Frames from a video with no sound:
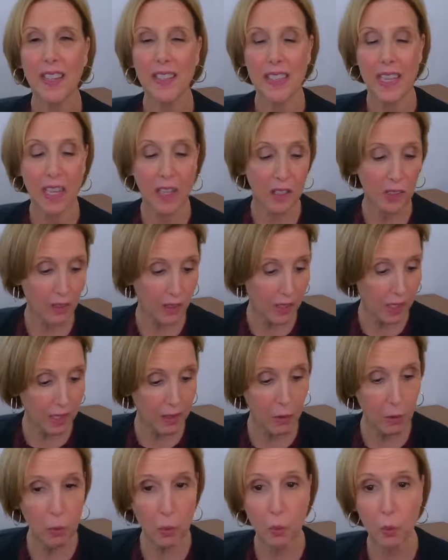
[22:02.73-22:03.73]
Now,
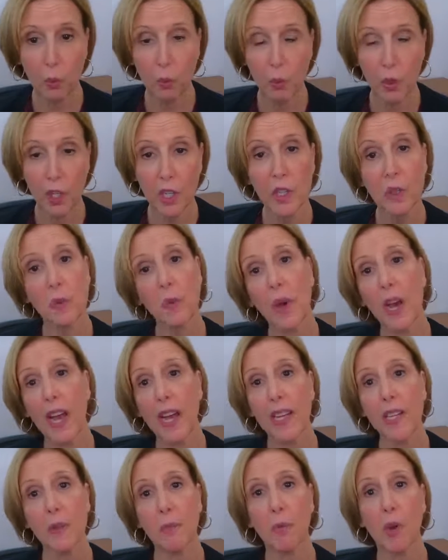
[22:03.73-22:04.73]
a good
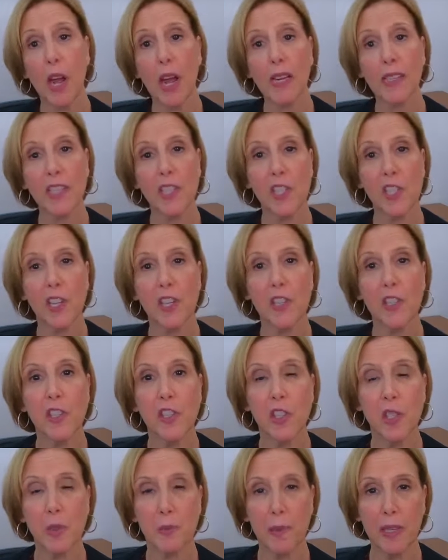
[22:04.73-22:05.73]
way to practice on your
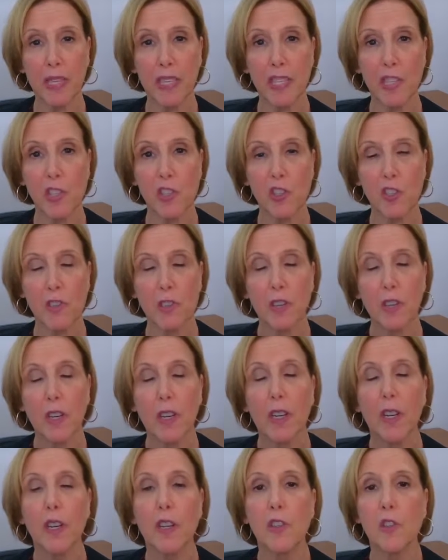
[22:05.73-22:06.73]
speech,
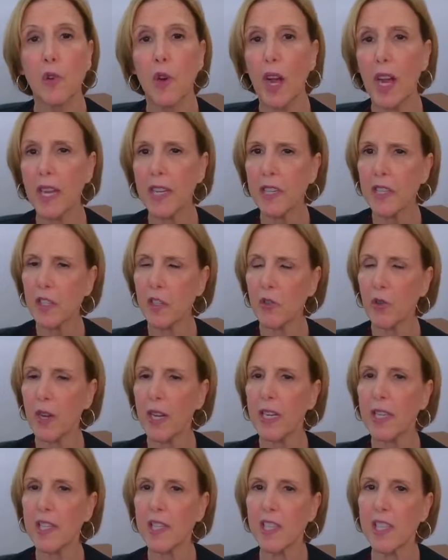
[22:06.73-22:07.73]
trying to
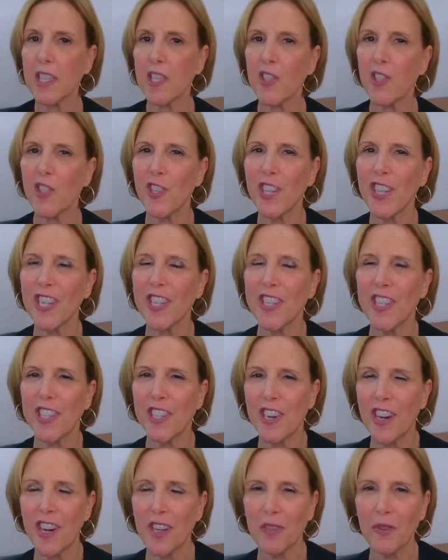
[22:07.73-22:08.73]
transition it to
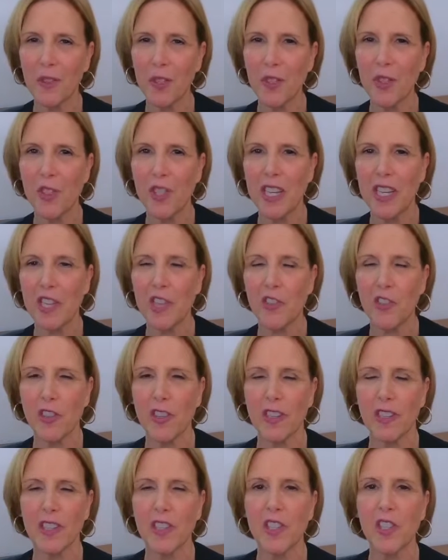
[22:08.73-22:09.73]

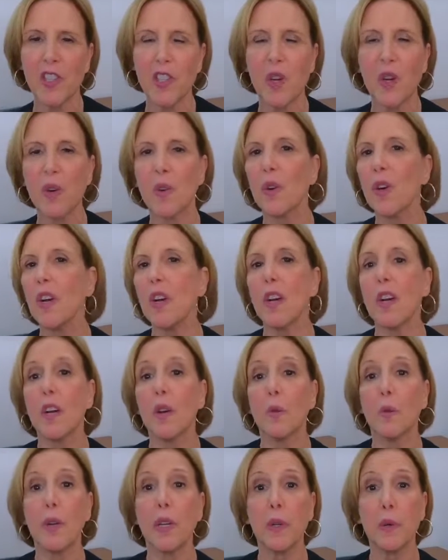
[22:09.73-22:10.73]
conversation. So
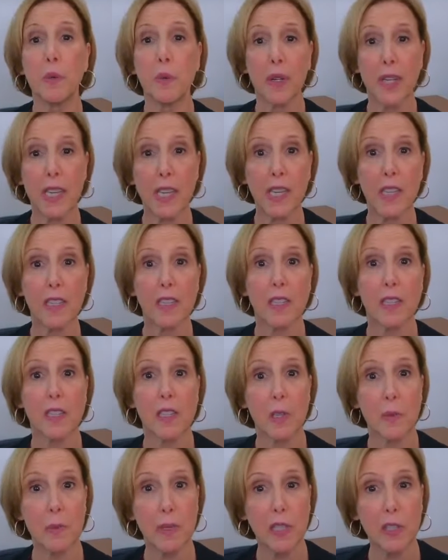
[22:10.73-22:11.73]
we
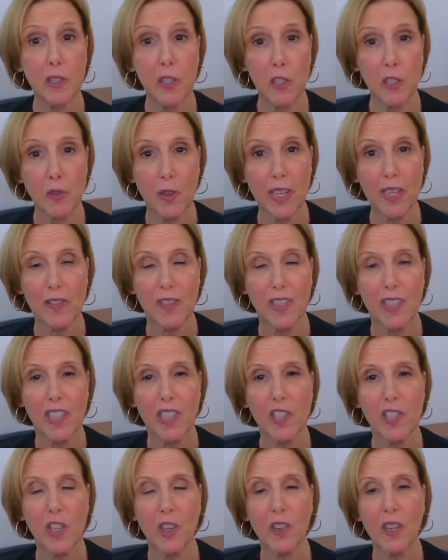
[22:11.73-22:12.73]
read to build strength and
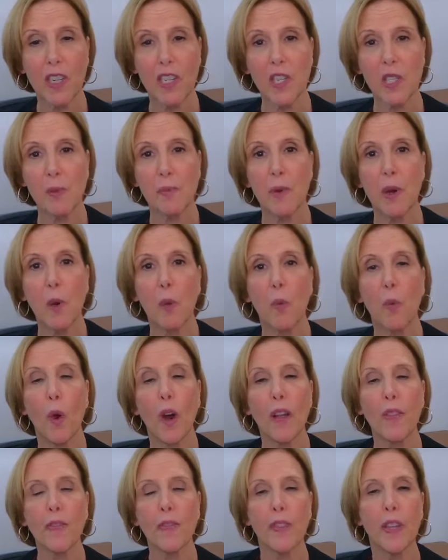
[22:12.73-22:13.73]
endurance, but
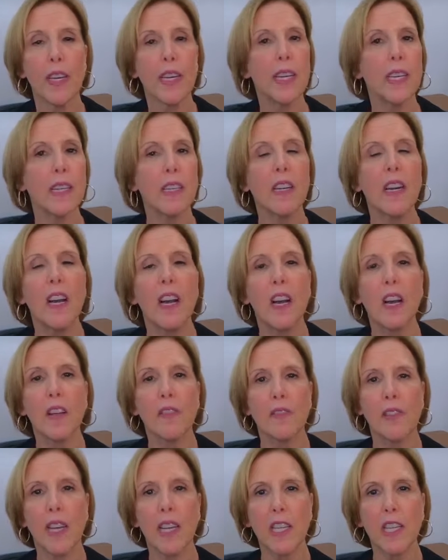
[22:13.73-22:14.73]
one thing
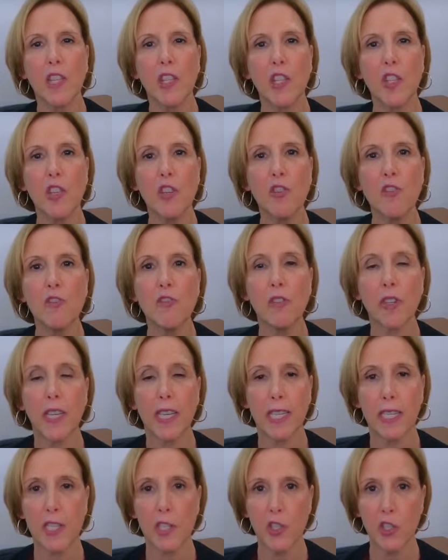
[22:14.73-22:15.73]
that you
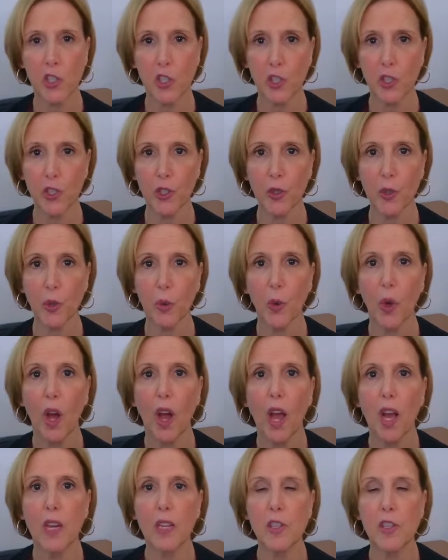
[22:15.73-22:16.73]
can do
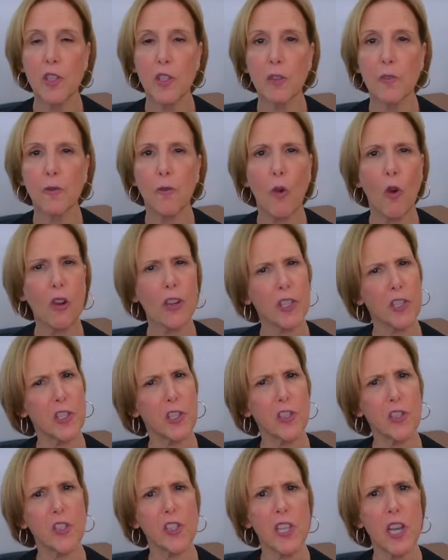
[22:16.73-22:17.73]
to
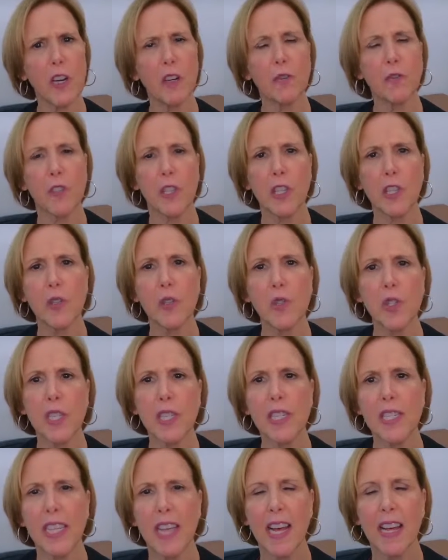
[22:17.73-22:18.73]
force yourself to use
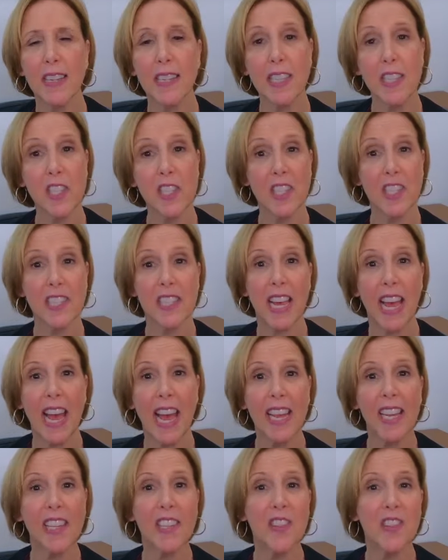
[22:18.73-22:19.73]
intent is to
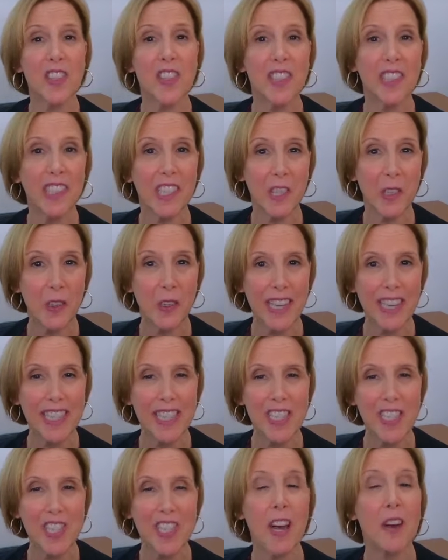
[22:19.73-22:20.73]
take the
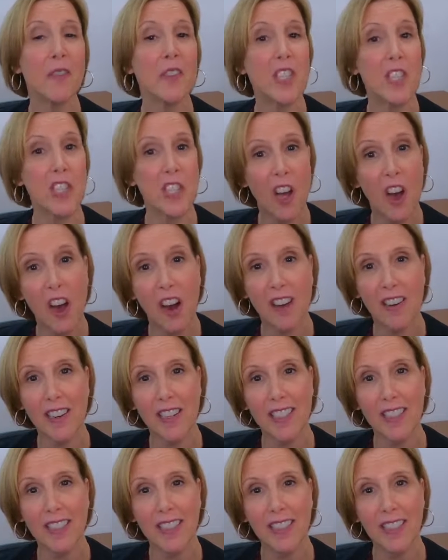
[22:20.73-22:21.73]
lyrics of a
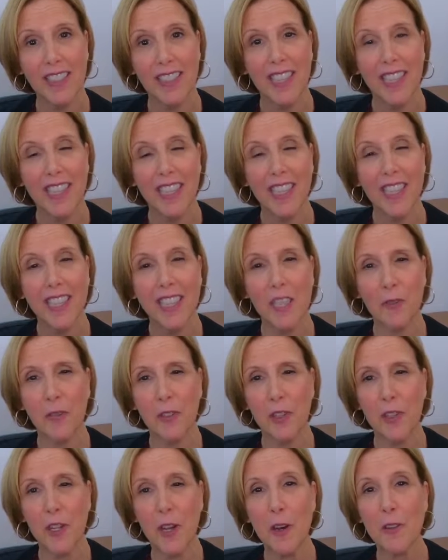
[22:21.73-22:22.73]
song. If
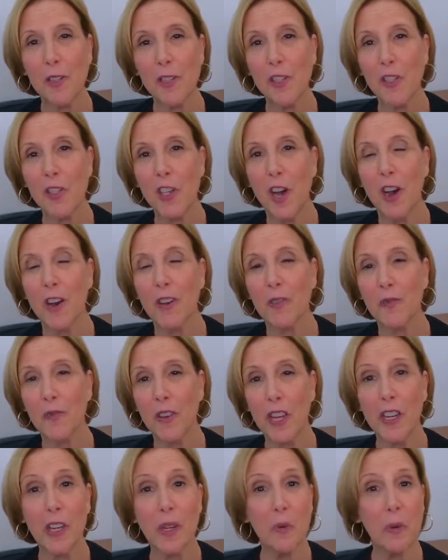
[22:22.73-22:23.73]
you know the song
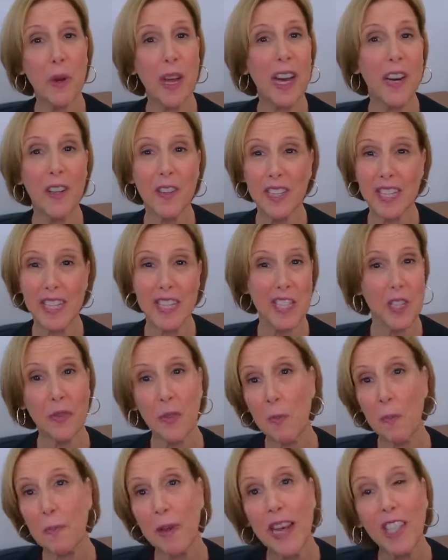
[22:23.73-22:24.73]
very well, that's
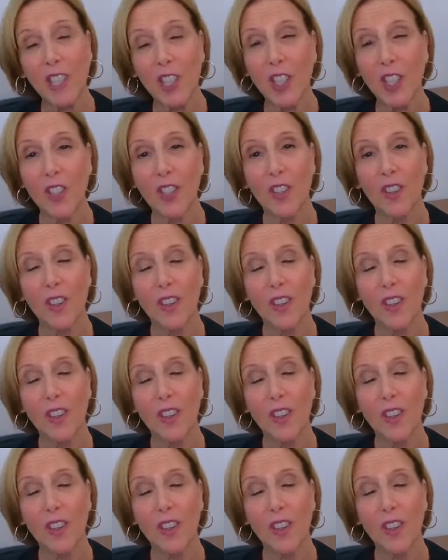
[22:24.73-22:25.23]
even better.